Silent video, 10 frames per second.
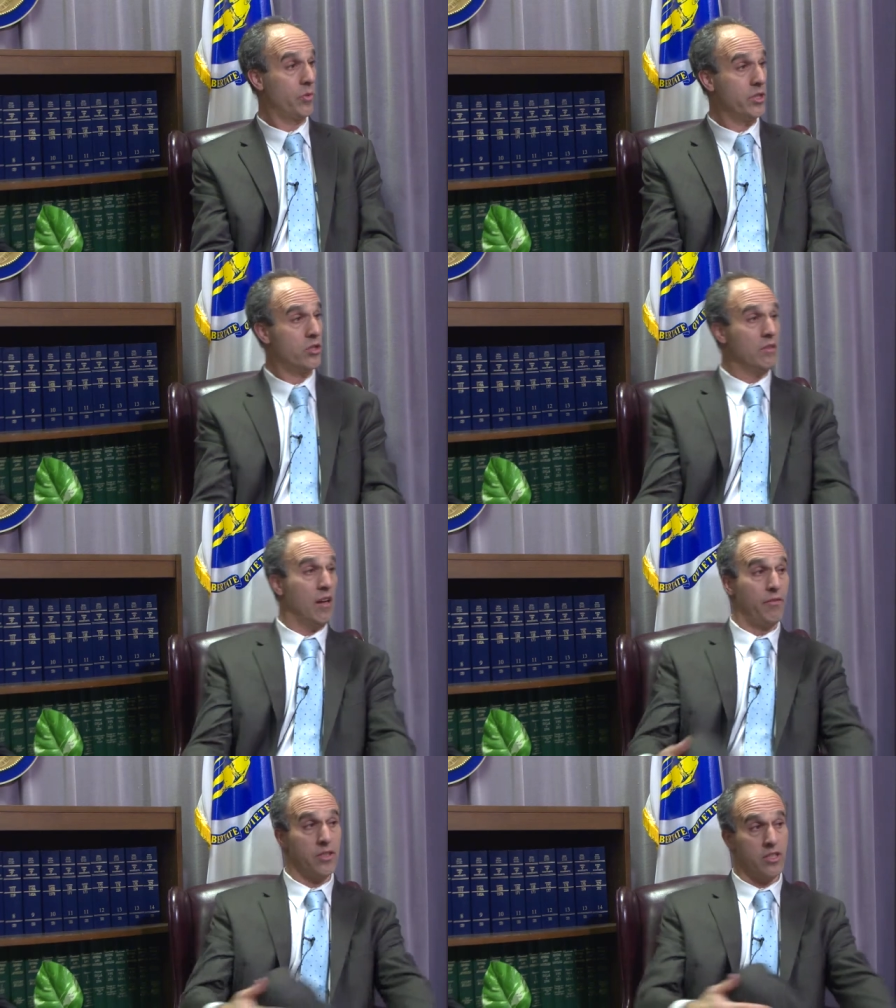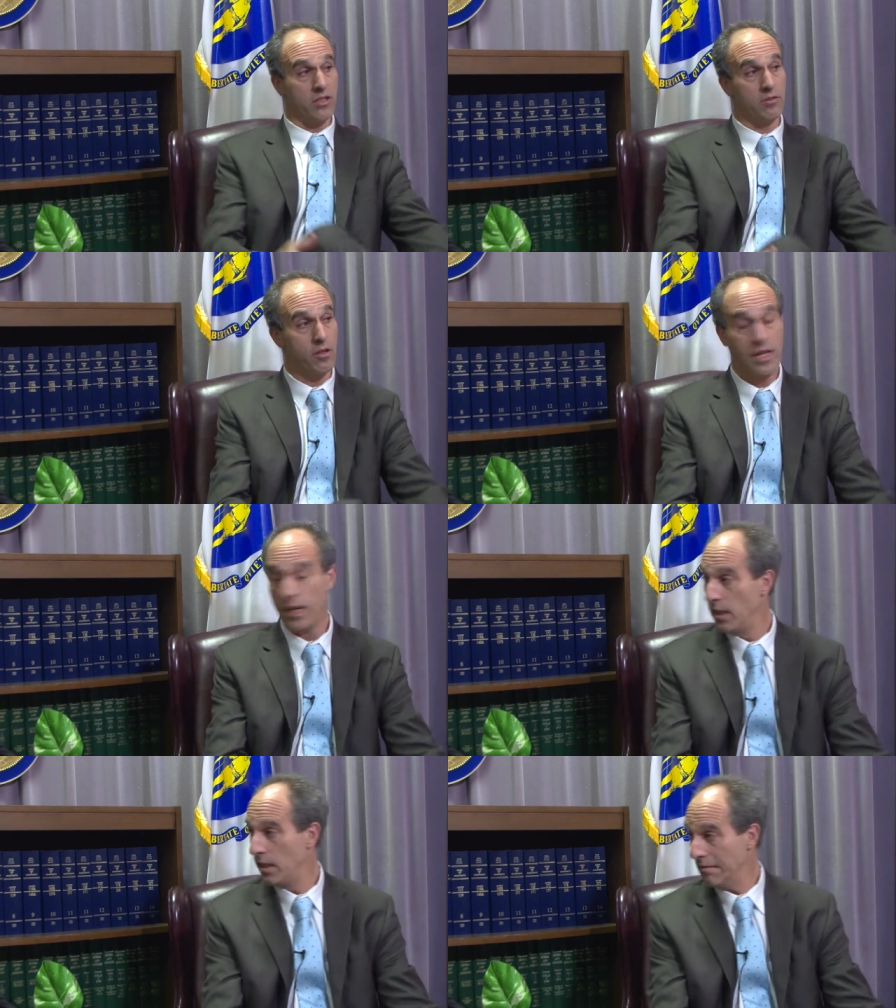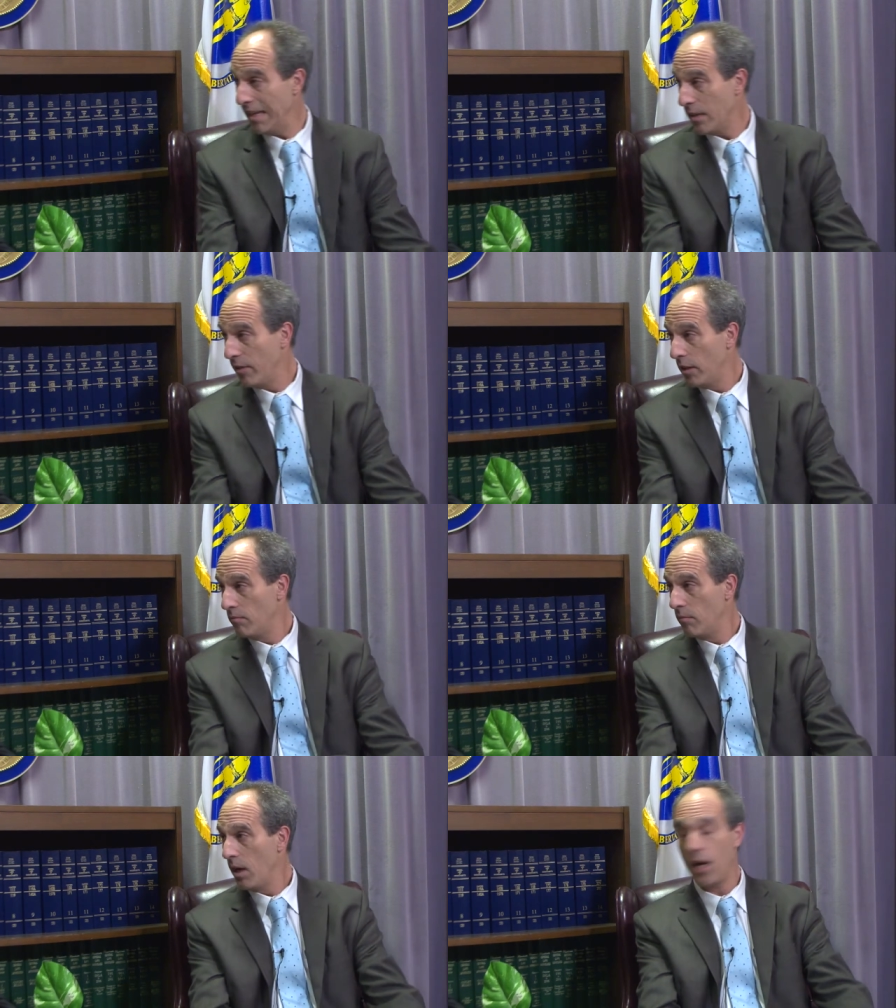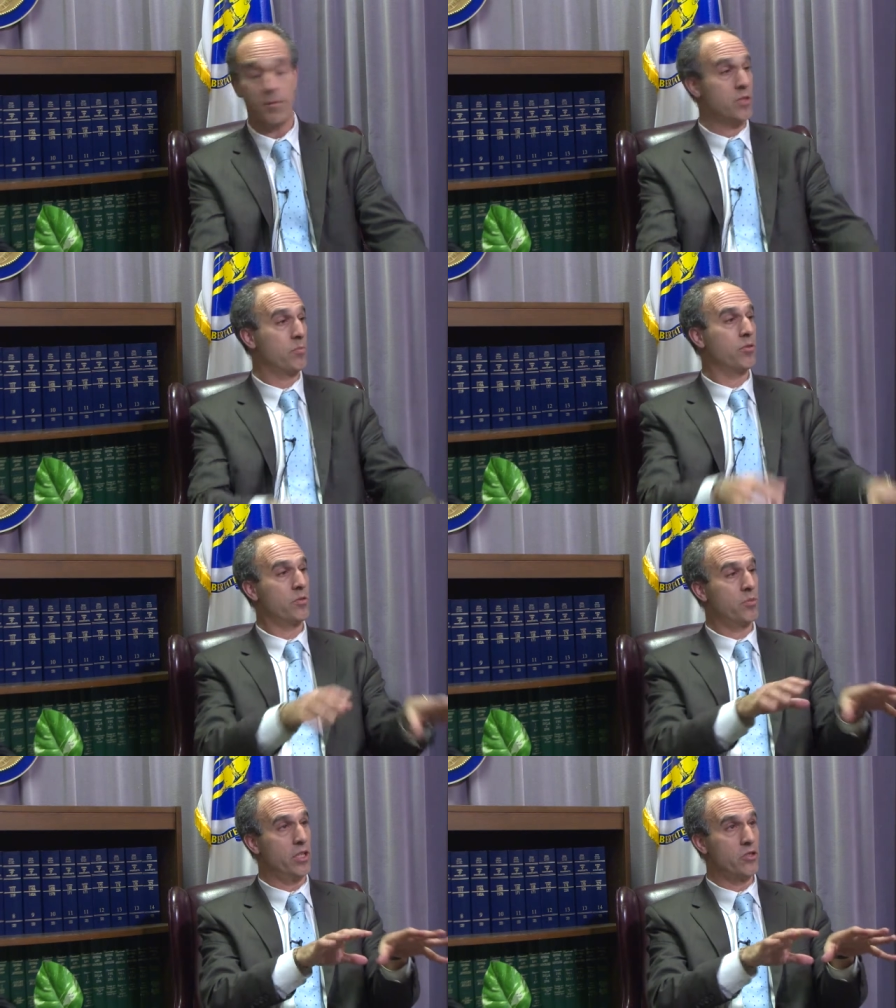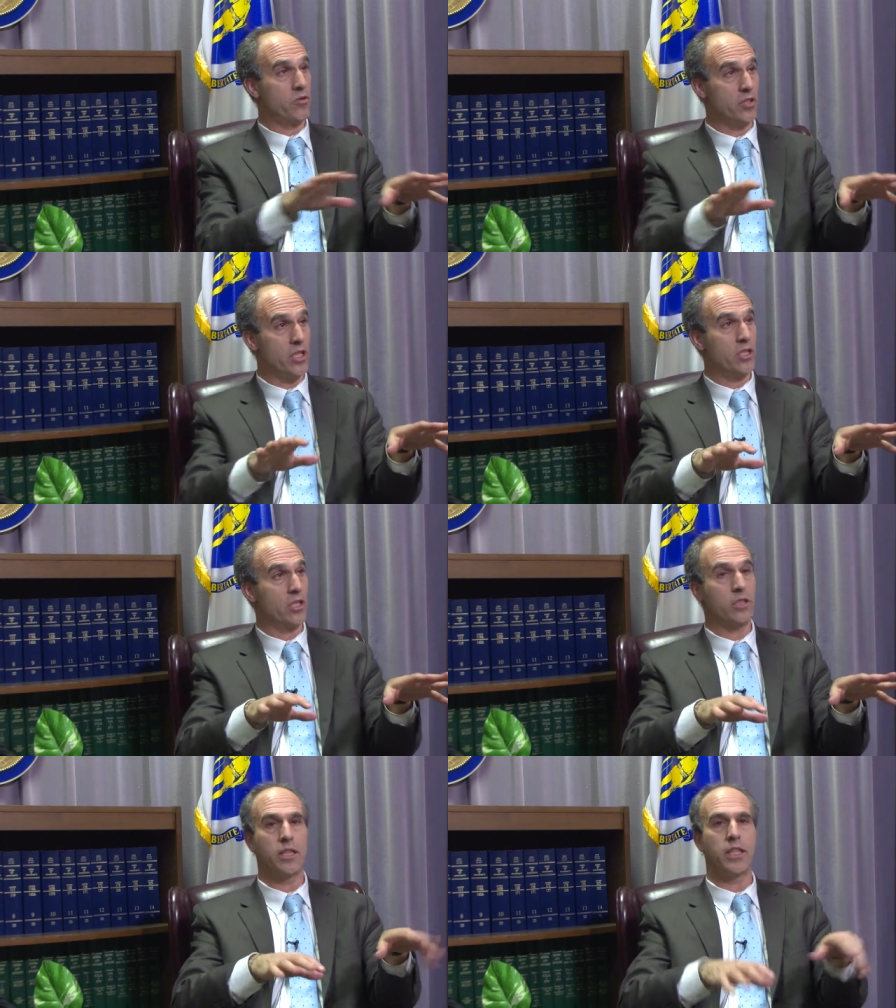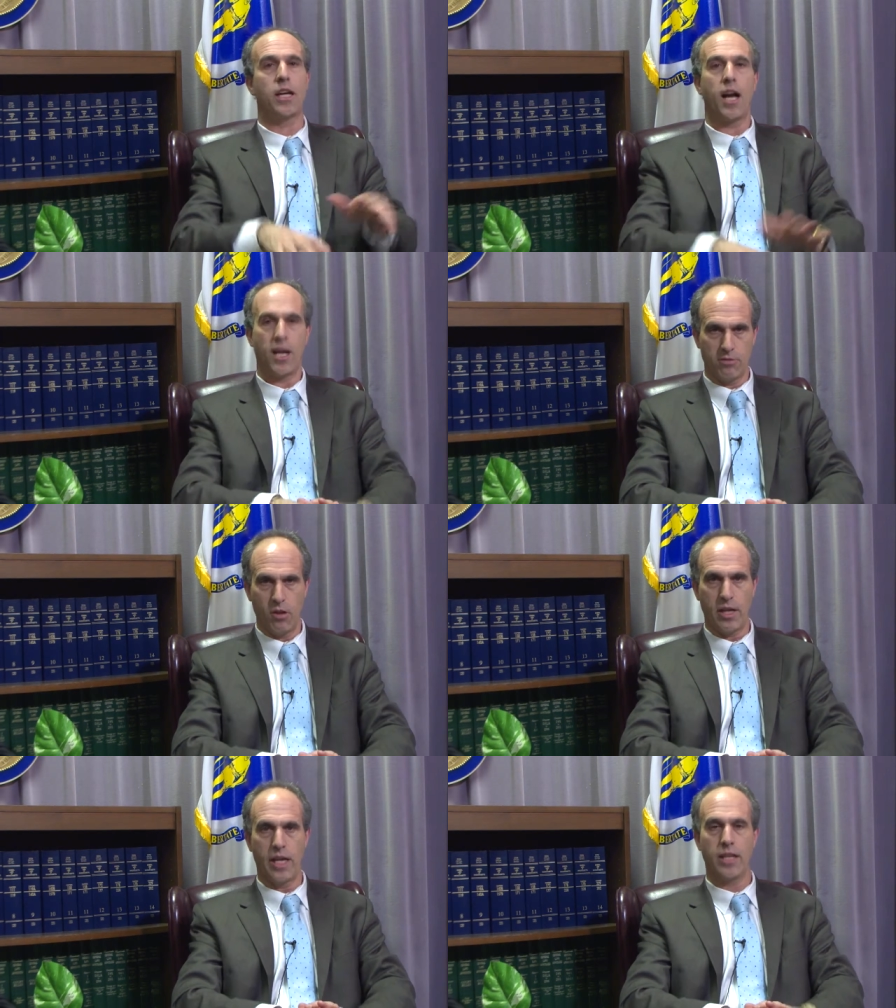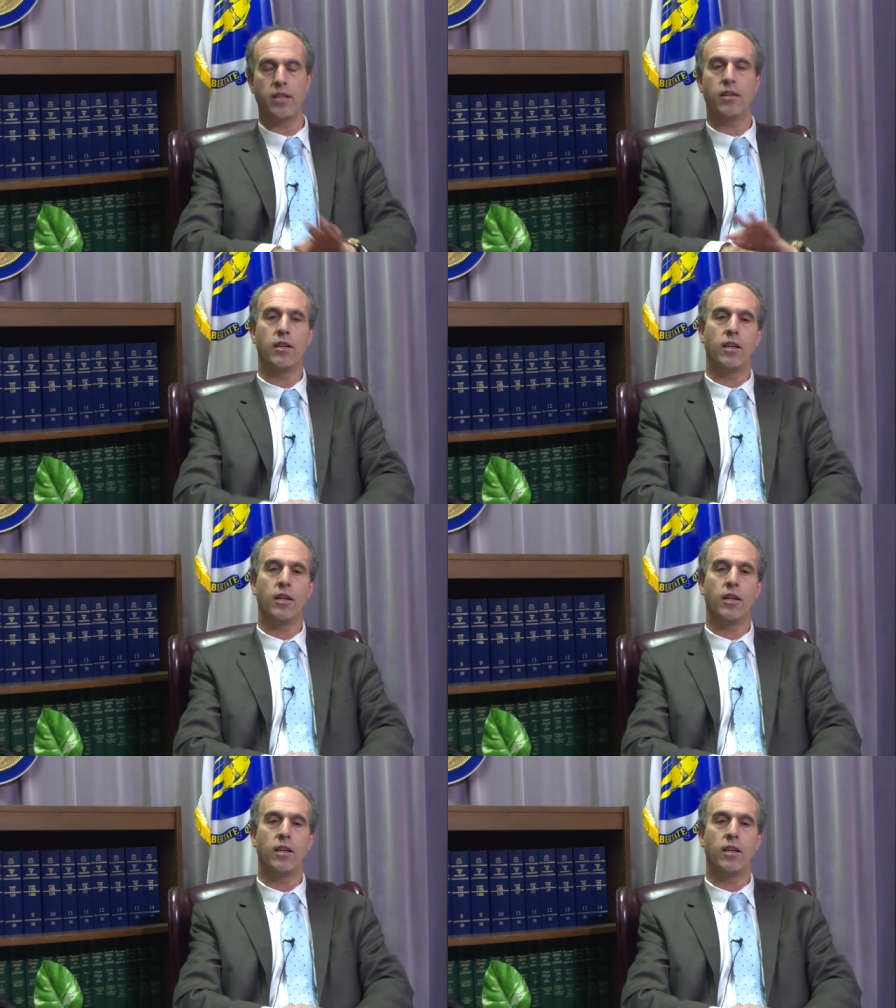regional office is located in Lakeville. It's pretty strategically located.